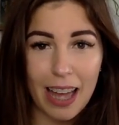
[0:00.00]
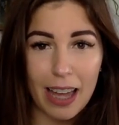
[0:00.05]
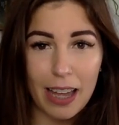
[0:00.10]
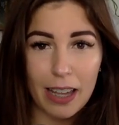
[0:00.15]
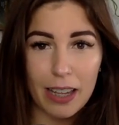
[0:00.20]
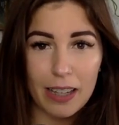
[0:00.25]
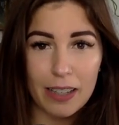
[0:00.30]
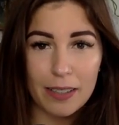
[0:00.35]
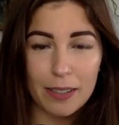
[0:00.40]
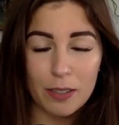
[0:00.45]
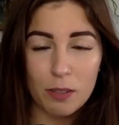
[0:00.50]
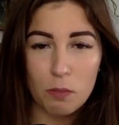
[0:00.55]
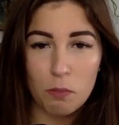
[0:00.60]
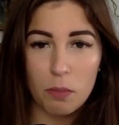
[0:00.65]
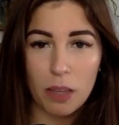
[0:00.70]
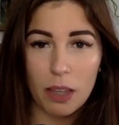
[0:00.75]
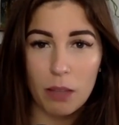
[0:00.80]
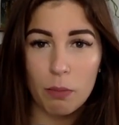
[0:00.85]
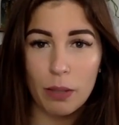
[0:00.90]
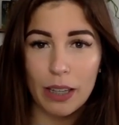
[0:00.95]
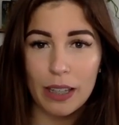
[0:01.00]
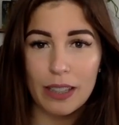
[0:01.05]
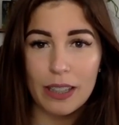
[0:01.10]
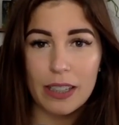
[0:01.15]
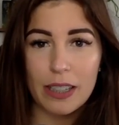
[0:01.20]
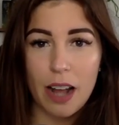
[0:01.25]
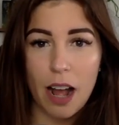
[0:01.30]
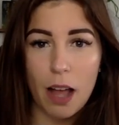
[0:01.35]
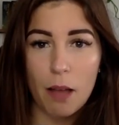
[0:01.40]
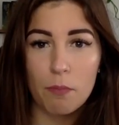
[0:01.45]
And maybe
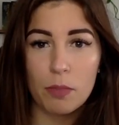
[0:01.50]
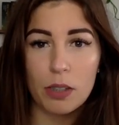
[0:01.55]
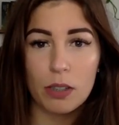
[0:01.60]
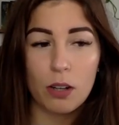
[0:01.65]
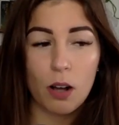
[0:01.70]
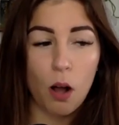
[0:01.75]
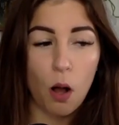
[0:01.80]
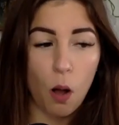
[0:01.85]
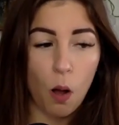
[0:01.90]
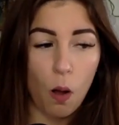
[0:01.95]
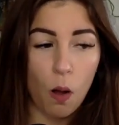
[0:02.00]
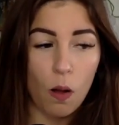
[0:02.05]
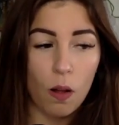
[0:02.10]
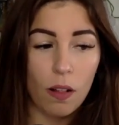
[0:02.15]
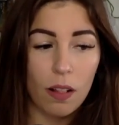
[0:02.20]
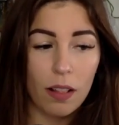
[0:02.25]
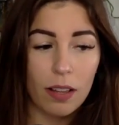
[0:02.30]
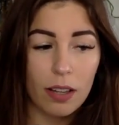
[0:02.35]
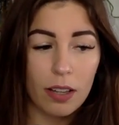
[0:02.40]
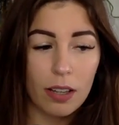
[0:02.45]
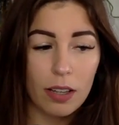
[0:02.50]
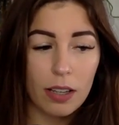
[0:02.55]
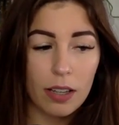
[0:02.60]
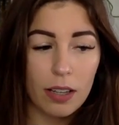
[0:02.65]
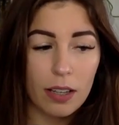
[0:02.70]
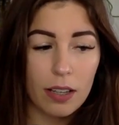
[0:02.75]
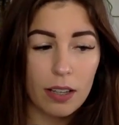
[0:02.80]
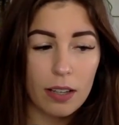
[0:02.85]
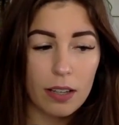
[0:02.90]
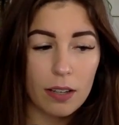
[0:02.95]
it's time to call
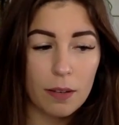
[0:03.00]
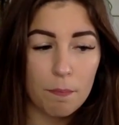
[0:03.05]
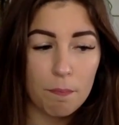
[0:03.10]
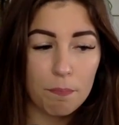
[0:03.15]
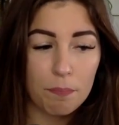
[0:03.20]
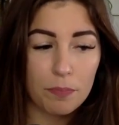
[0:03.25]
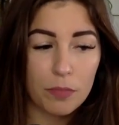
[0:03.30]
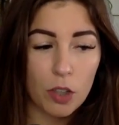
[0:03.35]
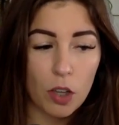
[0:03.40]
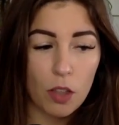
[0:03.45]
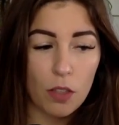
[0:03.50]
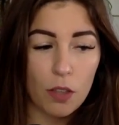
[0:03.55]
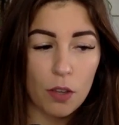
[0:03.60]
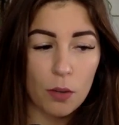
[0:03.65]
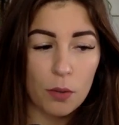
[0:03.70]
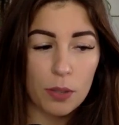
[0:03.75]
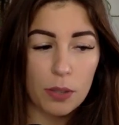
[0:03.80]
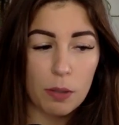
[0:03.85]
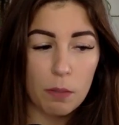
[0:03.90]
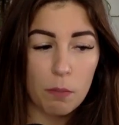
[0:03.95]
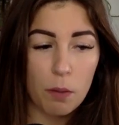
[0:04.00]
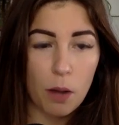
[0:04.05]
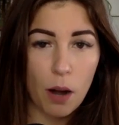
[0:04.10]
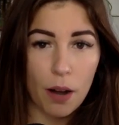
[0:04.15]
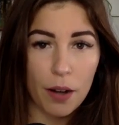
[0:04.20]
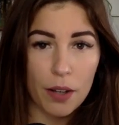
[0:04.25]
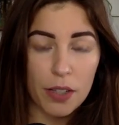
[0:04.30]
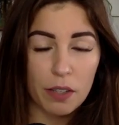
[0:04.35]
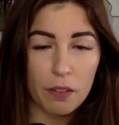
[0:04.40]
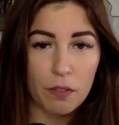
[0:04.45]
those
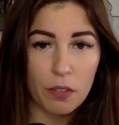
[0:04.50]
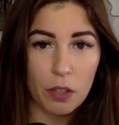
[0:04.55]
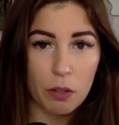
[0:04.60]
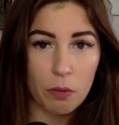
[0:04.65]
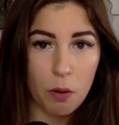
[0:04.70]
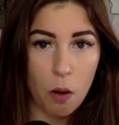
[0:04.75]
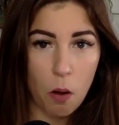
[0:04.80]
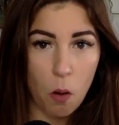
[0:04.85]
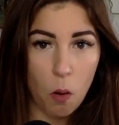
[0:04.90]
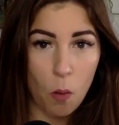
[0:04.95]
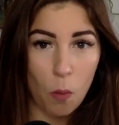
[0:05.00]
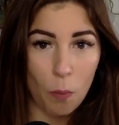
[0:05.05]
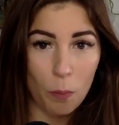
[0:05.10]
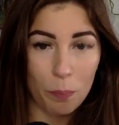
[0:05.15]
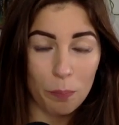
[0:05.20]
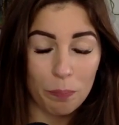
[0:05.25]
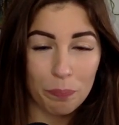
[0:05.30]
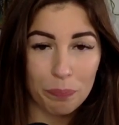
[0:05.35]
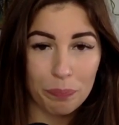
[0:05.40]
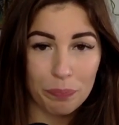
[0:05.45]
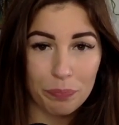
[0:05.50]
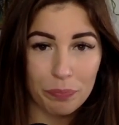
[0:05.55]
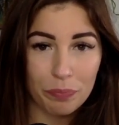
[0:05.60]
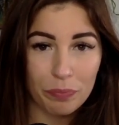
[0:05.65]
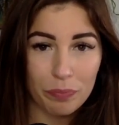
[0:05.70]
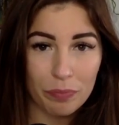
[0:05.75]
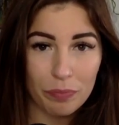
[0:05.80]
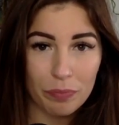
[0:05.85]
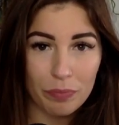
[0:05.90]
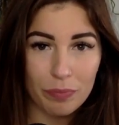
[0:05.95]
parts of you home.
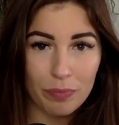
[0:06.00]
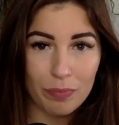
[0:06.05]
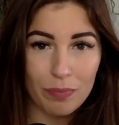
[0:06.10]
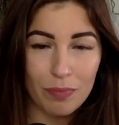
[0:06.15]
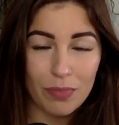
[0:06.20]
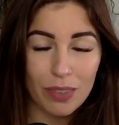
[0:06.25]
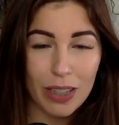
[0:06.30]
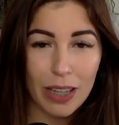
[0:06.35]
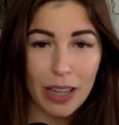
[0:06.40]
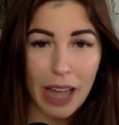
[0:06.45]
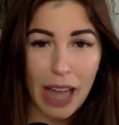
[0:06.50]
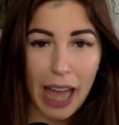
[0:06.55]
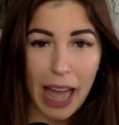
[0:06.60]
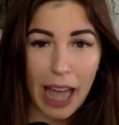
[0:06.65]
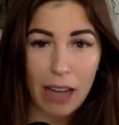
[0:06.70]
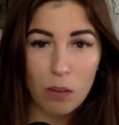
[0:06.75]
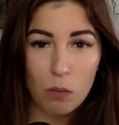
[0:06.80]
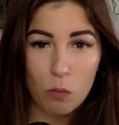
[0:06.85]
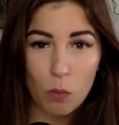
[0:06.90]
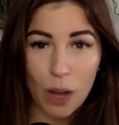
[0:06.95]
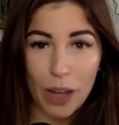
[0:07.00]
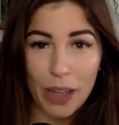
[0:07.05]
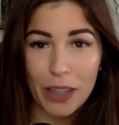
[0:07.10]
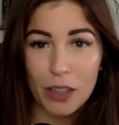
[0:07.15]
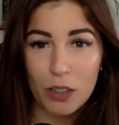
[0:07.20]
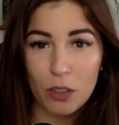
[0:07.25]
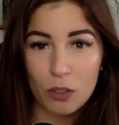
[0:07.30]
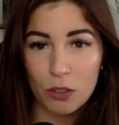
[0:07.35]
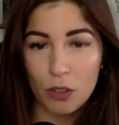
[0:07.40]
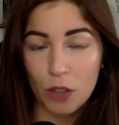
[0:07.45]
And what
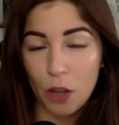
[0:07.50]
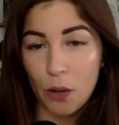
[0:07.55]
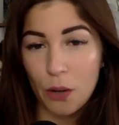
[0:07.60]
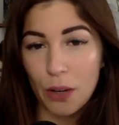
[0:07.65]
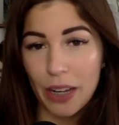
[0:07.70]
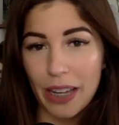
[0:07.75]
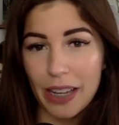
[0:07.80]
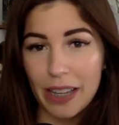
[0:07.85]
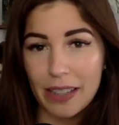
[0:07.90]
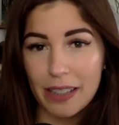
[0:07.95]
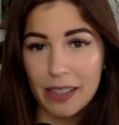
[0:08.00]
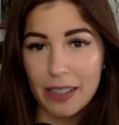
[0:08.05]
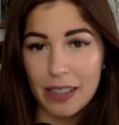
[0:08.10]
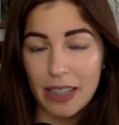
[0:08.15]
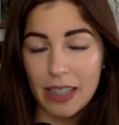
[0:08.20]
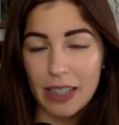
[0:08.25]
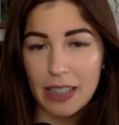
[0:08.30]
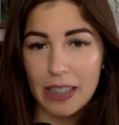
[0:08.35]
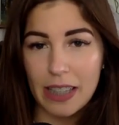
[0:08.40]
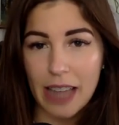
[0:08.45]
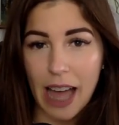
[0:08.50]
you'll notice is